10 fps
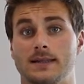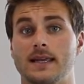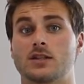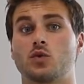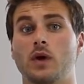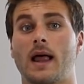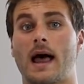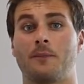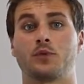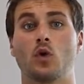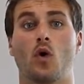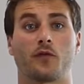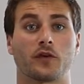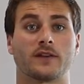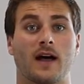This will help you
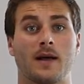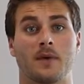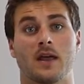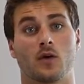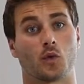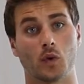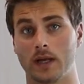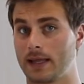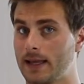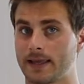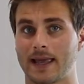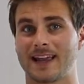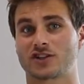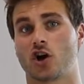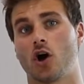over time really
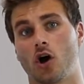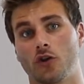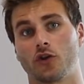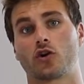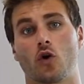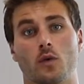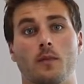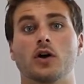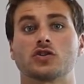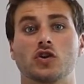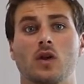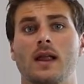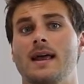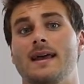engage all the core muscle